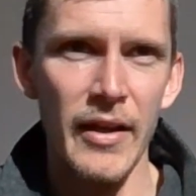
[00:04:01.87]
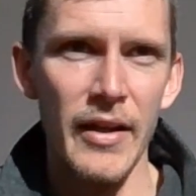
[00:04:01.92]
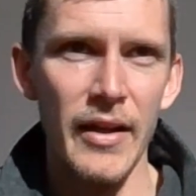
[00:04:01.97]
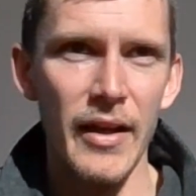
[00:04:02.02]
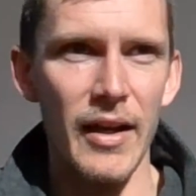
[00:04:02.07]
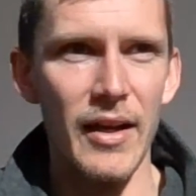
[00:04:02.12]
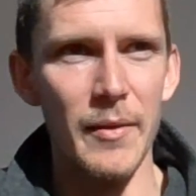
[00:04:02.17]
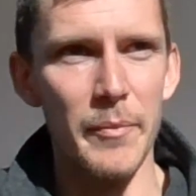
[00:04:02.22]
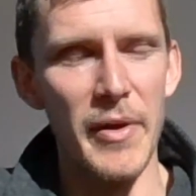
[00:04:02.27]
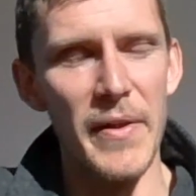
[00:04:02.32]

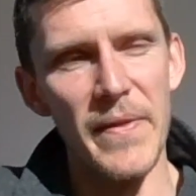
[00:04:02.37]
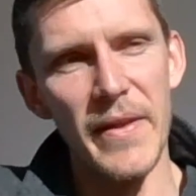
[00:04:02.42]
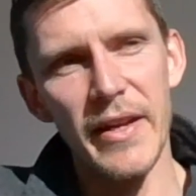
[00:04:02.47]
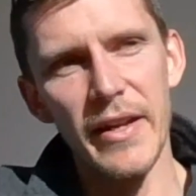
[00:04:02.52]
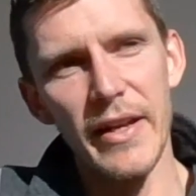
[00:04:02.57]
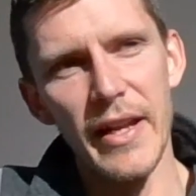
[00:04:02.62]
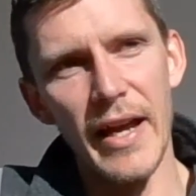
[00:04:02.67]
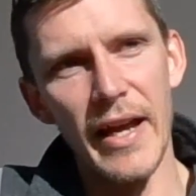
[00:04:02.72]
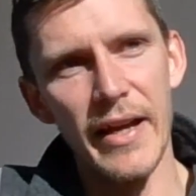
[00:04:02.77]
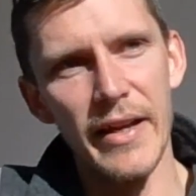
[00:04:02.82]
And then
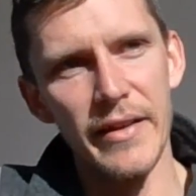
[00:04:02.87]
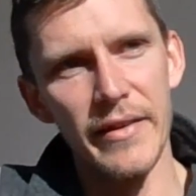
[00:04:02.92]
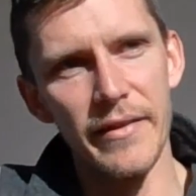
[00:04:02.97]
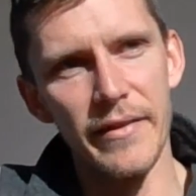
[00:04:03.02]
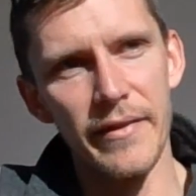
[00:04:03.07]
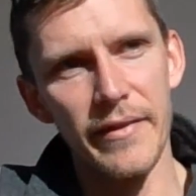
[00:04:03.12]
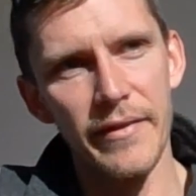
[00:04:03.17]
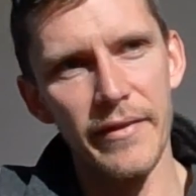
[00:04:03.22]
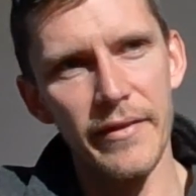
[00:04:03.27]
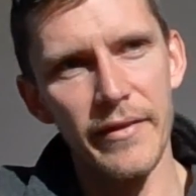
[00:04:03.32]
it
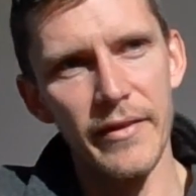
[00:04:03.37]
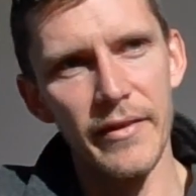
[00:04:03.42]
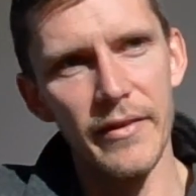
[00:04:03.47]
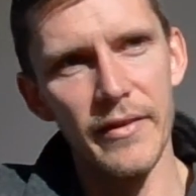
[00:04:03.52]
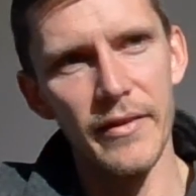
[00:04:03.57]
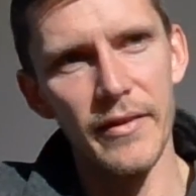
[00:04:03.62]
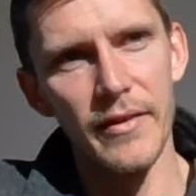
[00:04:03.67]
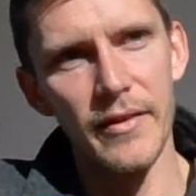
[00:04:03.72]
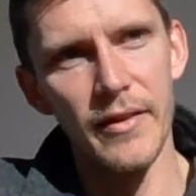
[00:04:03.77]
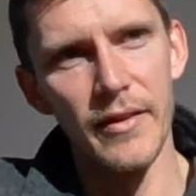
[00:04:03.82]
adds
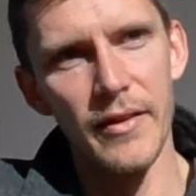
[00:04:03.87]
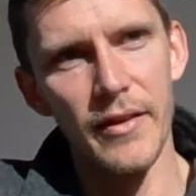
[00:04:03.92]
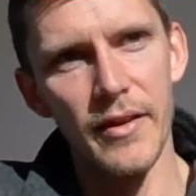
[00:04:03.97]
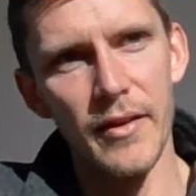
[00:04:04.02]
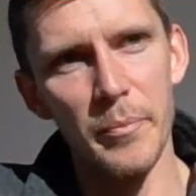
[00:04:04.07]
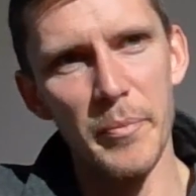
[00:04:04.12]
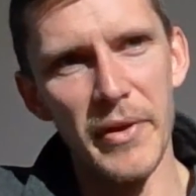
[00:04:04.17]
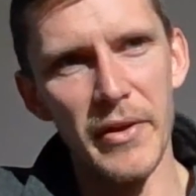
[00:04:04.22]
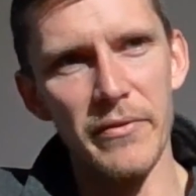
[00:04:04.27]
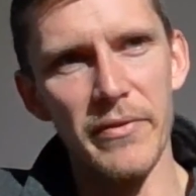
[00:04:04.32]
a
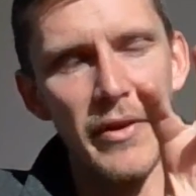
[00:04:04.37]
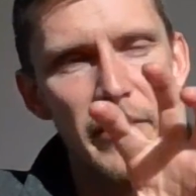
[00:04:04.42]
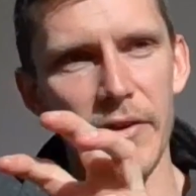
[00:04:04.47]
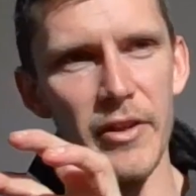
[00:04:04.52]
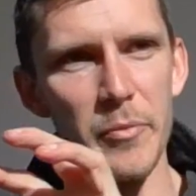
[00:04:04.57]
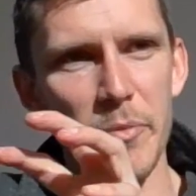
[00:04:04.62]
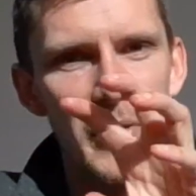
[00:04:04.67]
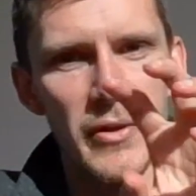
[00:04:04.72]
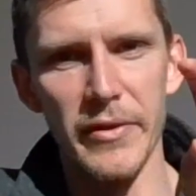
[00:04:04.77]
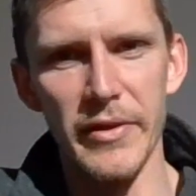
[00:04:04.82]
bit of
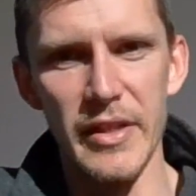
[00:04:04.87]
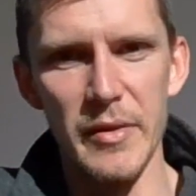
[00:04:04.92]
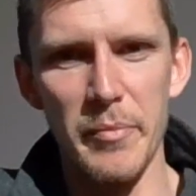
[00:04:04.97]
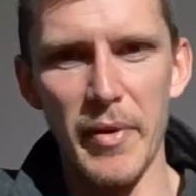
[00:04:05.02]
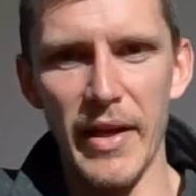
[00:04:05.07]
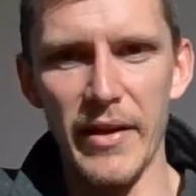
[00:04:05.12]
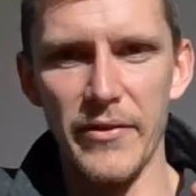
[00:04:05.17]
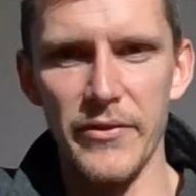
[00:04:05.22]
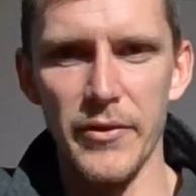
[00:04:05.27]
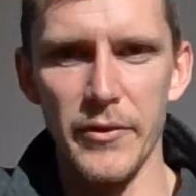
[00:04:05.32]
variability
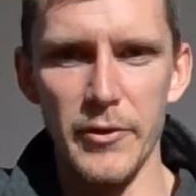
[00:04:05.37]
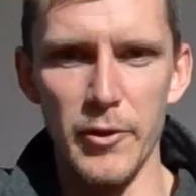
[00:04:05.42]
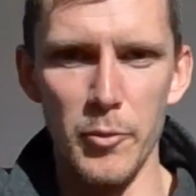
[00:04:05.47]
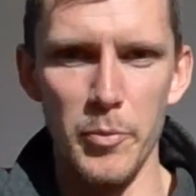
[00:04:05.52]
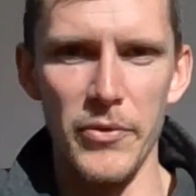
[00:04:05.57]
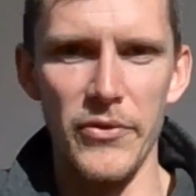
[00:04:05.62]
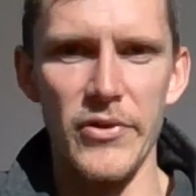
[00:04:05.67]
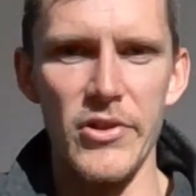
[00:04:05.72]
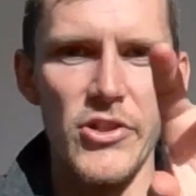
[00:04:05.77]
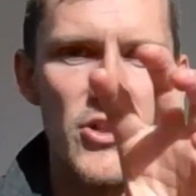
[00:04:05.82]
based on your
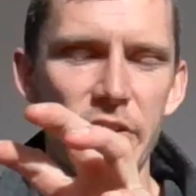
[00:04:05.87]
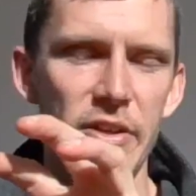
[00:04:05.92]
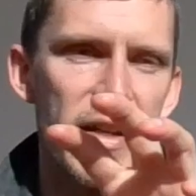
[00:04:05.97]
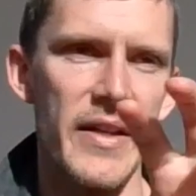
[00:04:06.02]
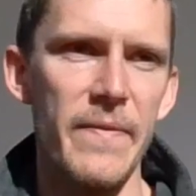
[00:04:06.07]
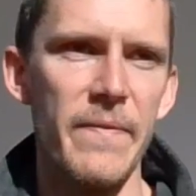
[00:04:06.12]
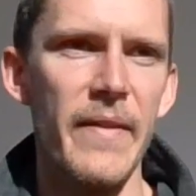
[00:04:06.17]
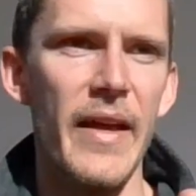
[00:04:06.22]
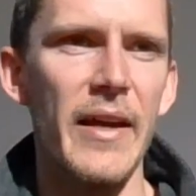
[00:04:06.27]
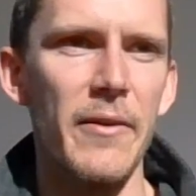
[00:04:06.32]
position
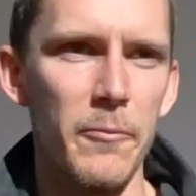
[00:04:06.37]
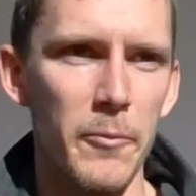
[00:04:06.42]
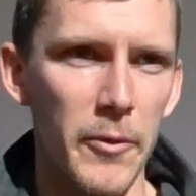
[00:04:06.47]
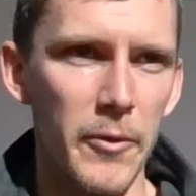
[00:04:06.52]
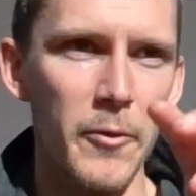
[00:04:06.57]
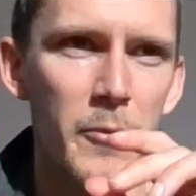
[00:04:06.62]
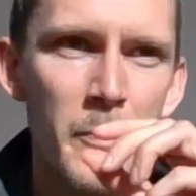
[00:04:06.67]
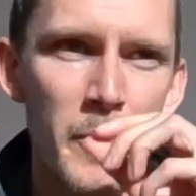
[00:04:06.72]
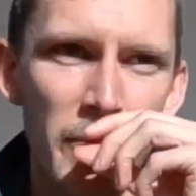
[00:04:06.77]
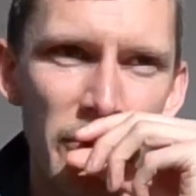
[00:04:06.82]
in that
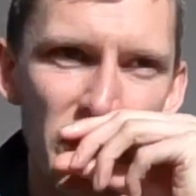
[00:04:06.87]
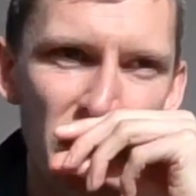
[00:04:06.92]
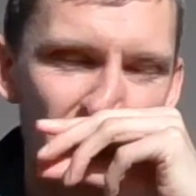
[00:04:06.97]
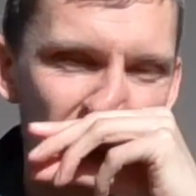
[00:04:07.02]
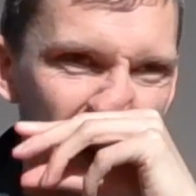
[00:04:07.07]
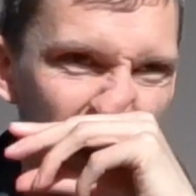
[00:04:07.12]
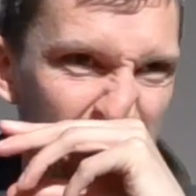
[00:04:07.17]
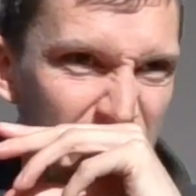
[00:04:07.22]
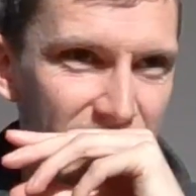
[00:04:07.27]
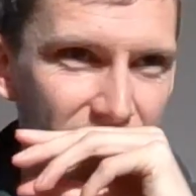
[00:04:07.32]
room, so it
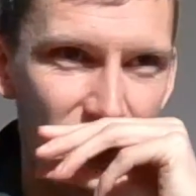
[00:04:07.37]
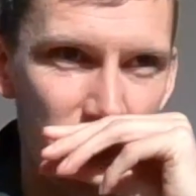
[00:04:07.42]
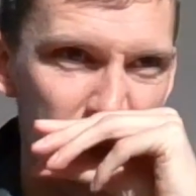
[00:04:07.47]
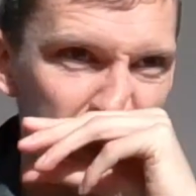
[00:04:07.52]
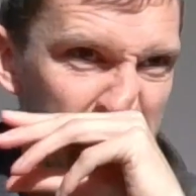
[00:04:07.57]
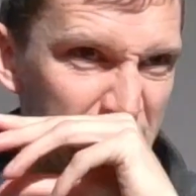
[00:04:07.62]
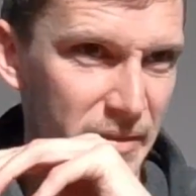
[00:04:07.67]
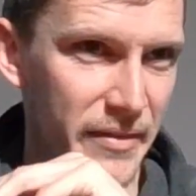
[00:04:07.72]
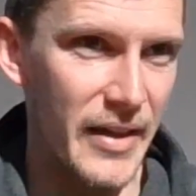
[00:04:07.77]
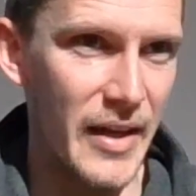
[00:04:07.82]
ends up
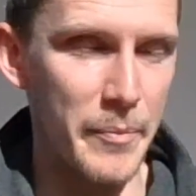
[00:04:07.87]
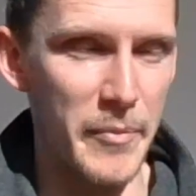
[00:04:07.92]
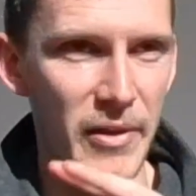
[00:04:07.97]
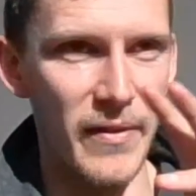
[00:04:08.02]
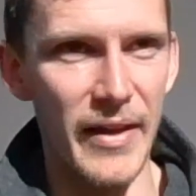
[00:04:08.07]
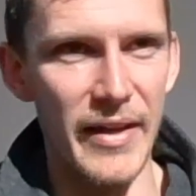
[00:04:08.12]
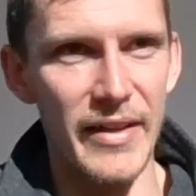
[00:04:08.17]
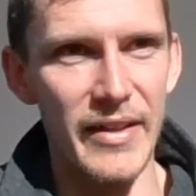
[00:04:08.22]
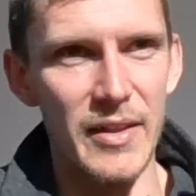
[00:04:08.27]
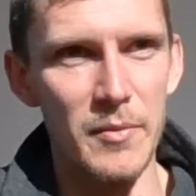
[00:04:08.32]

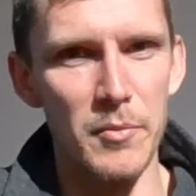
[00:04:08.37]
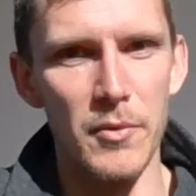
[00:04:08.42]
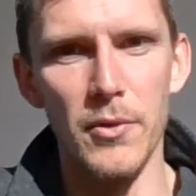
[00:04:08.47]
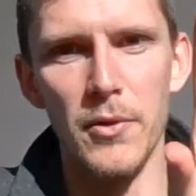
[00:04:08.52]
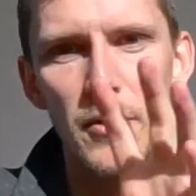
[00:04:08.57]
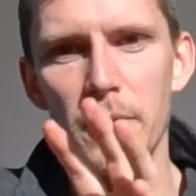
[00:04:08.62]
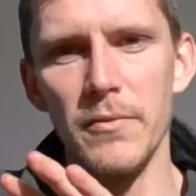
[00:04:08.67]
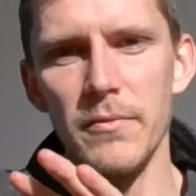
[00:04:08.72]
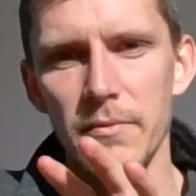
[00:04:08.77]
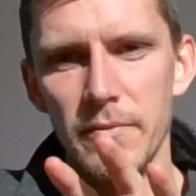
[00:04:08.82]
emulating a
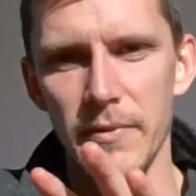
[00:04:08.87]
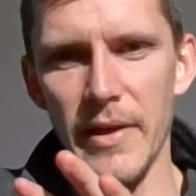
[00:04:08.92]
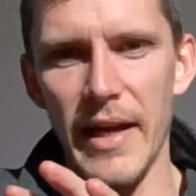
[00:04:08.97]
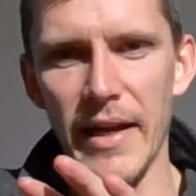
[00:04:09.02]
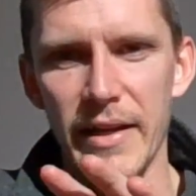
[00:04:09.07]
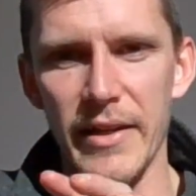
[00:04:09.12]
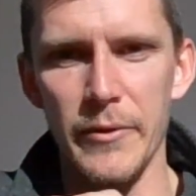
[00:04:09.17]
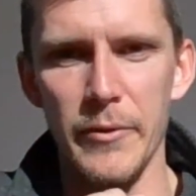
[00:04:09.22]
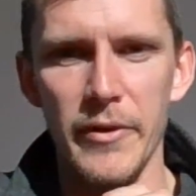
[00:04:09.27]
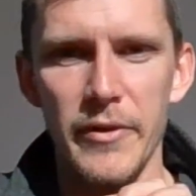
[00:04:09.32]
more
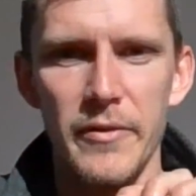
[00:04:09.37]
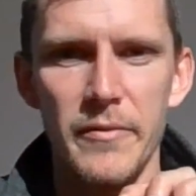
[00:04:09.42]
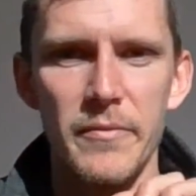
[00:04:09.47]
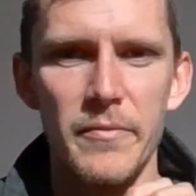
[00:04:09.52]
accurate